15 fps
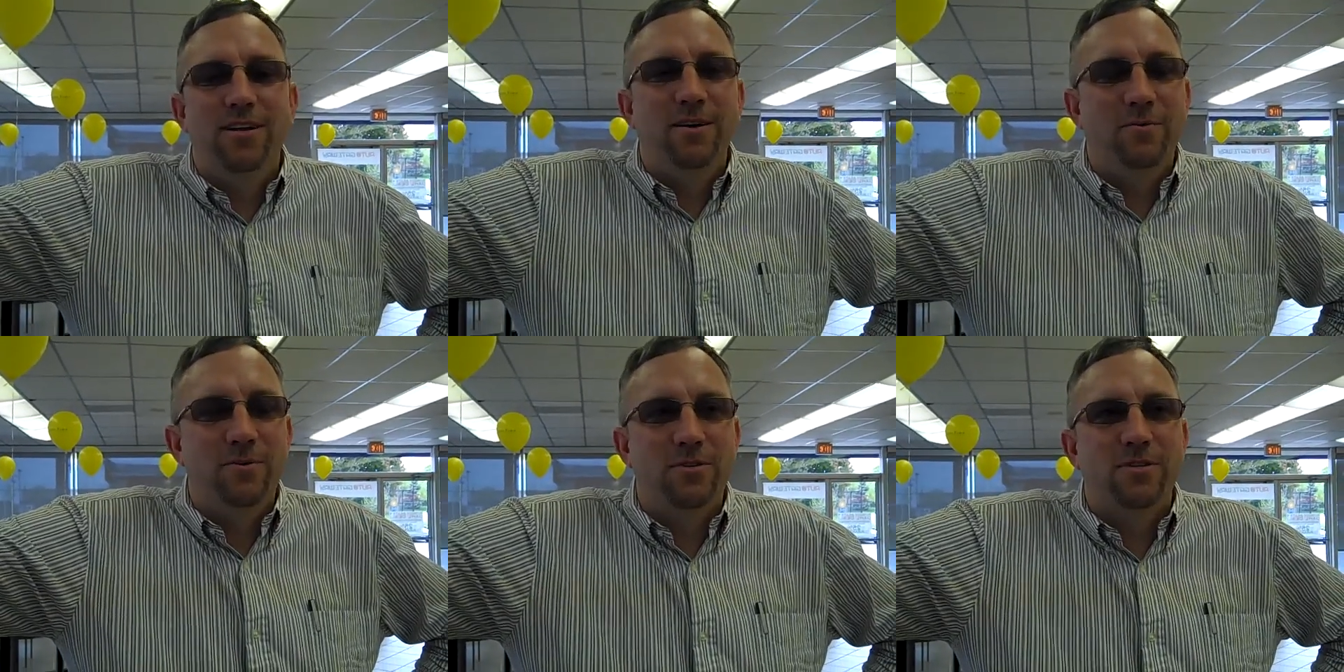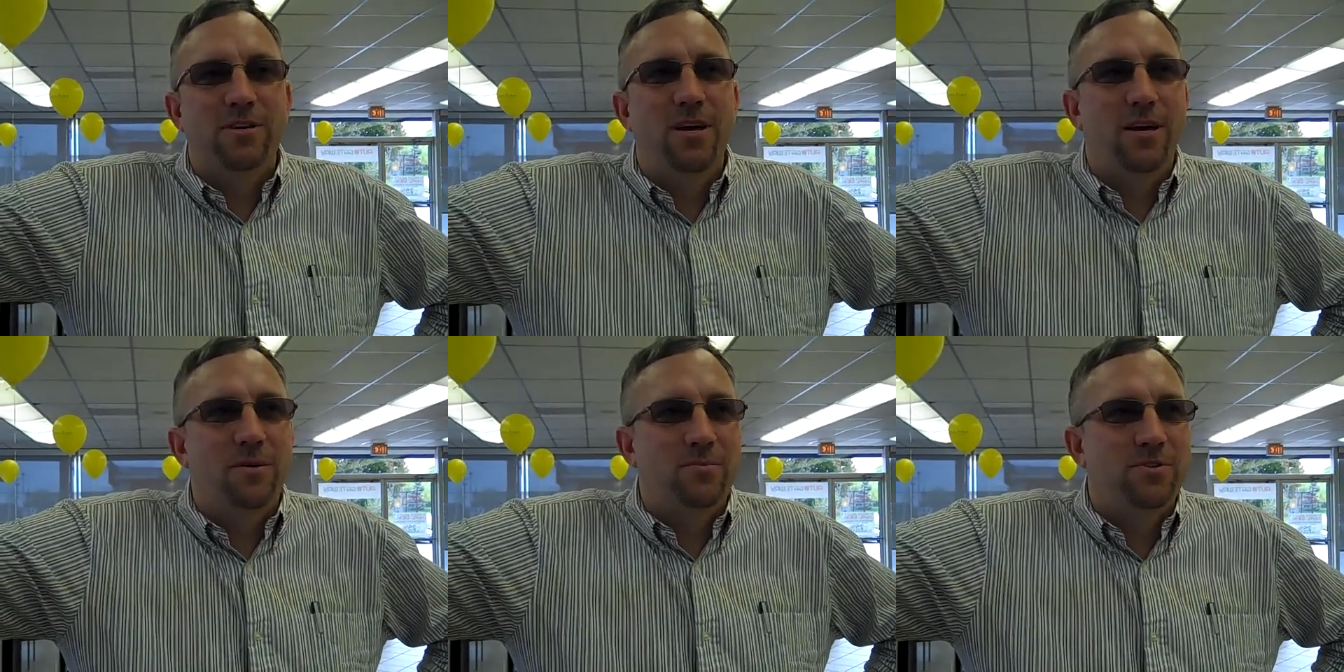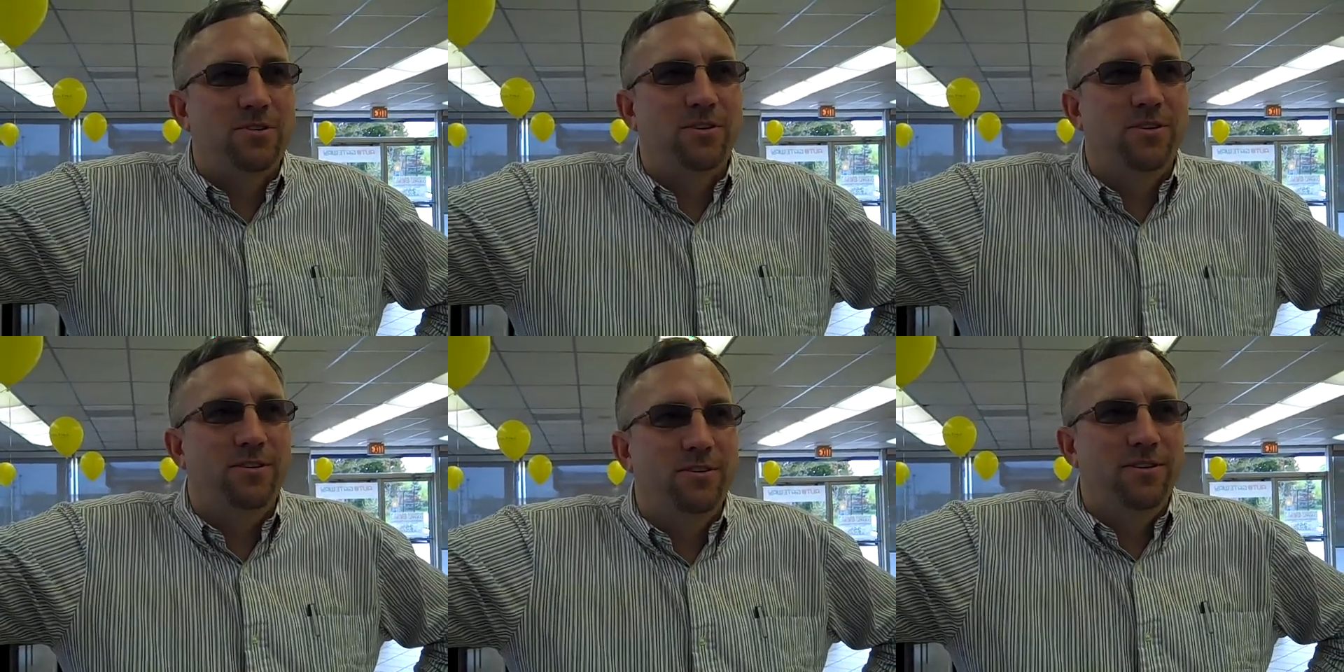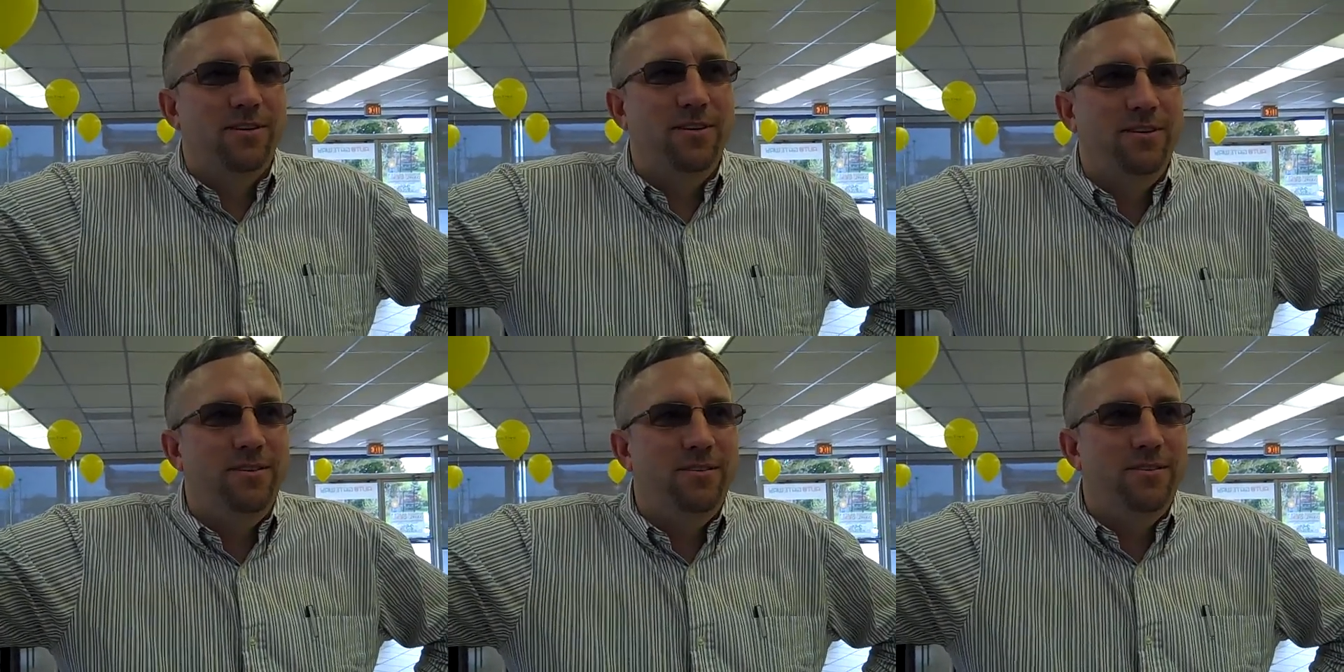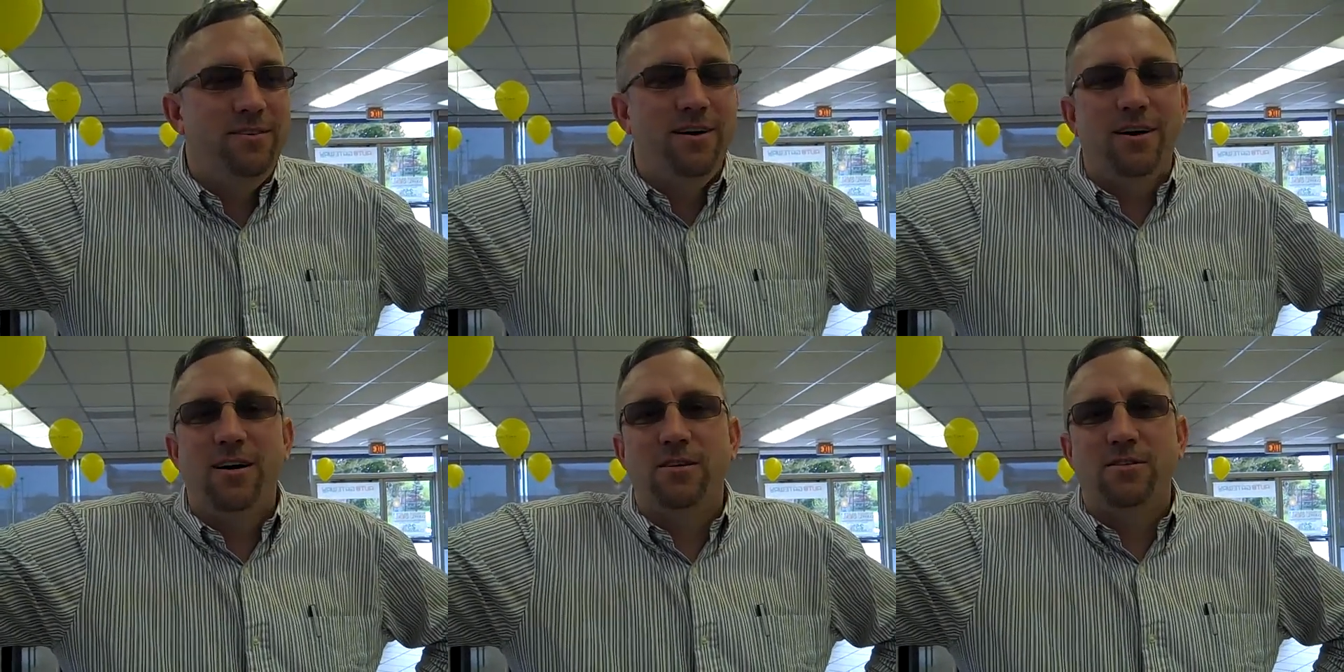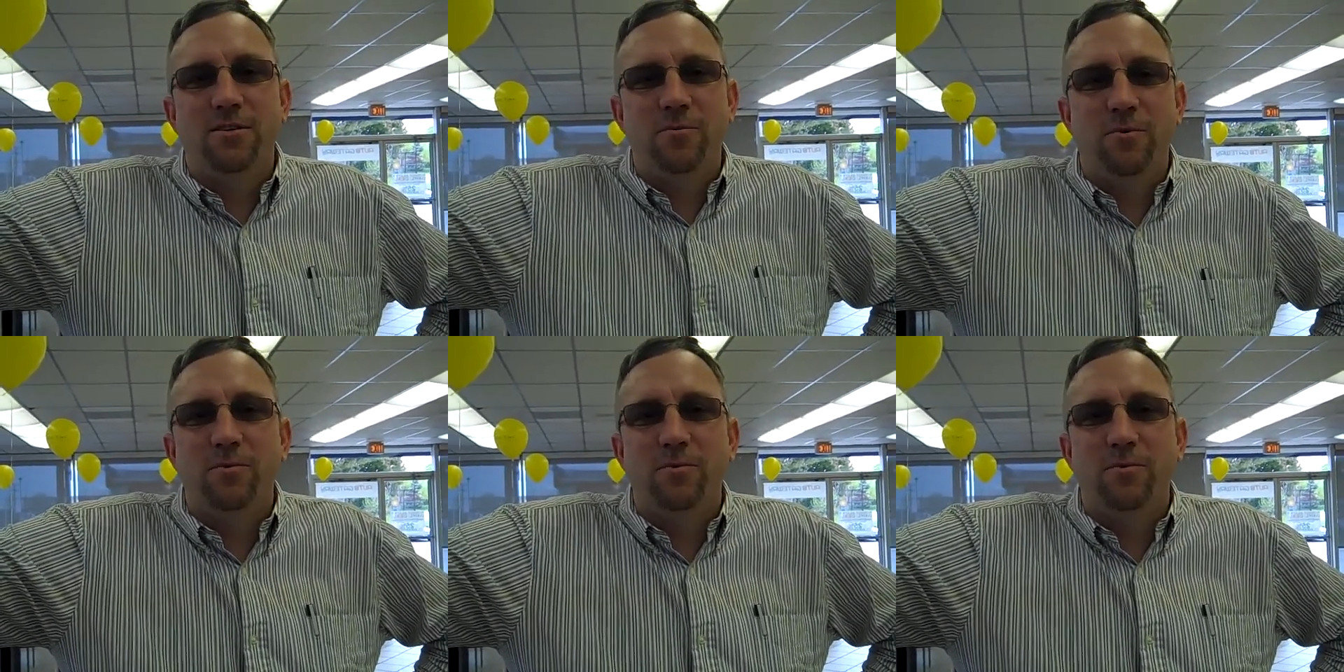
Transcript: It was absolutely awesome.